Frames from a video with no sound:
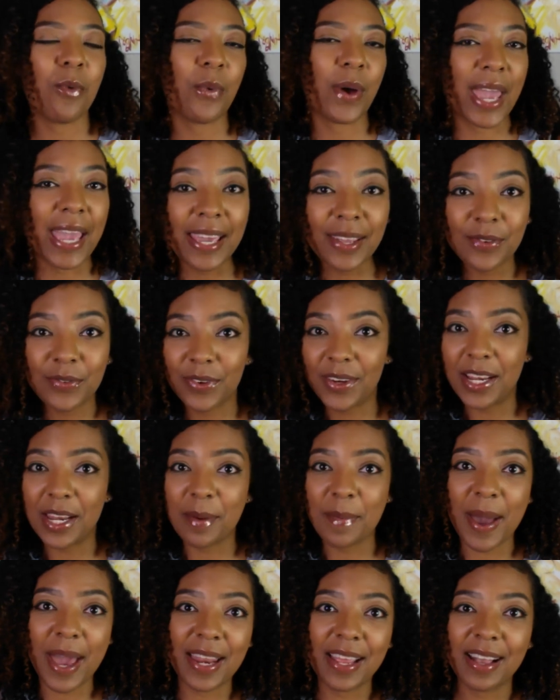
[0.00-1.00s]
wait for
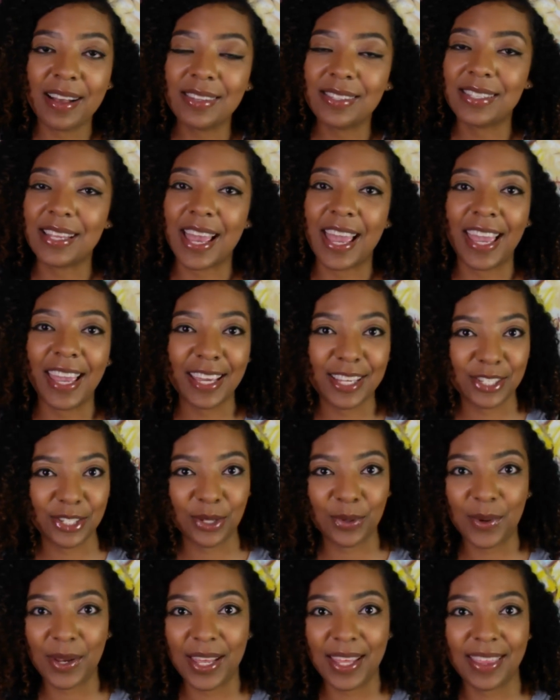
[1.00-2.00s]
anybody else to hand
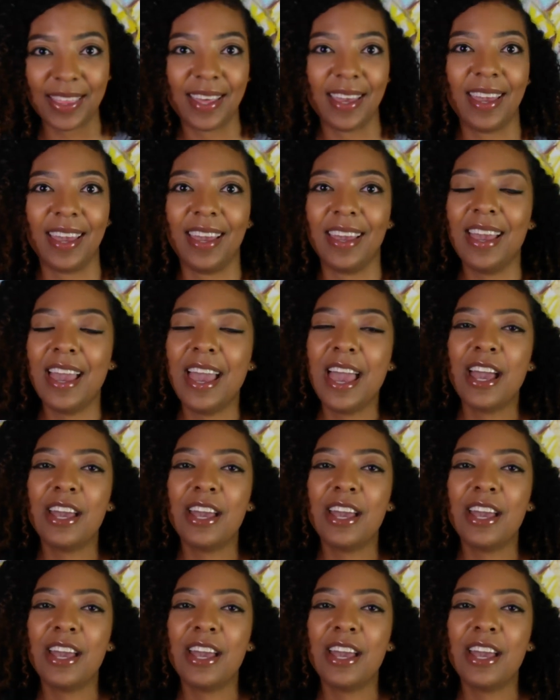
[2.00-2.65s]
you anything.